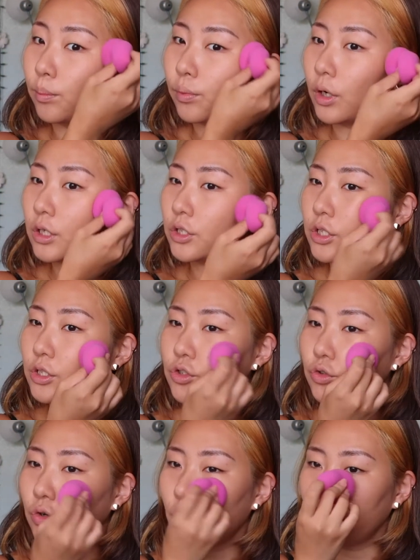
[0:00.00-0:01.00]
brush
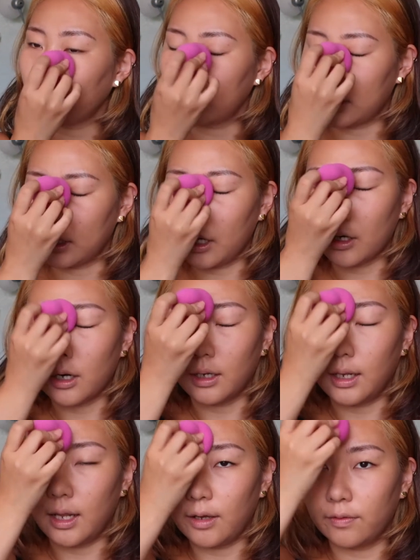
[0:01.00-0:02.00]
strokes that are
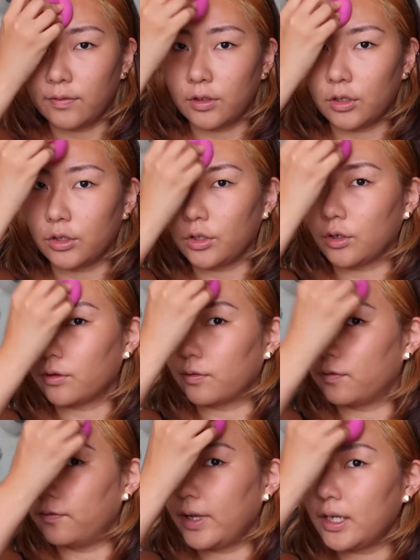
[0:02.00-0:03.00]
left on your
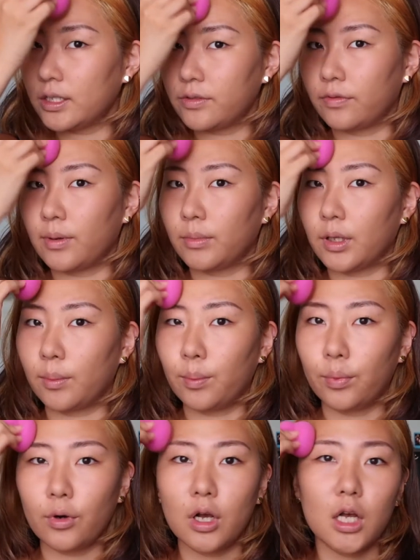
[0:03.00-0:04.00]
face from
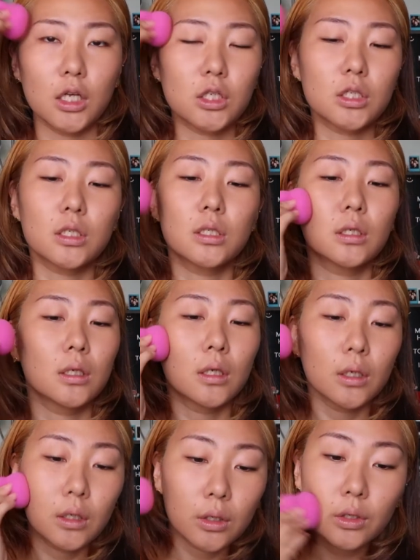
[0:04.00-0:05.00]
the brush
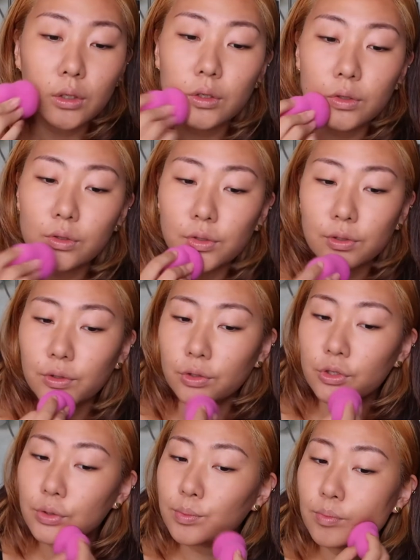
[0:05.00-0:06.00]
to
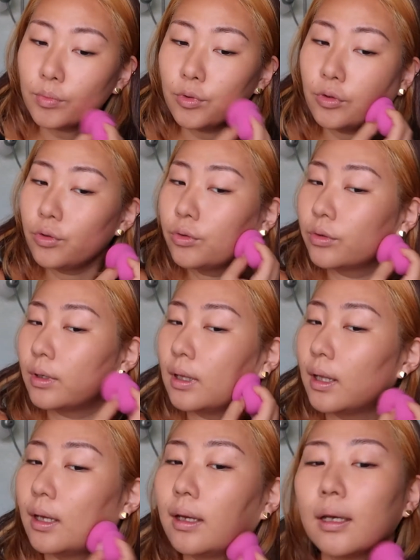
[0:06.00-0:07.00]

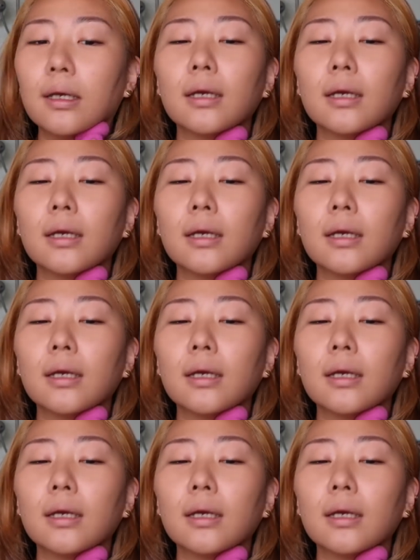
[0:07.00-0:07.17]
smoothly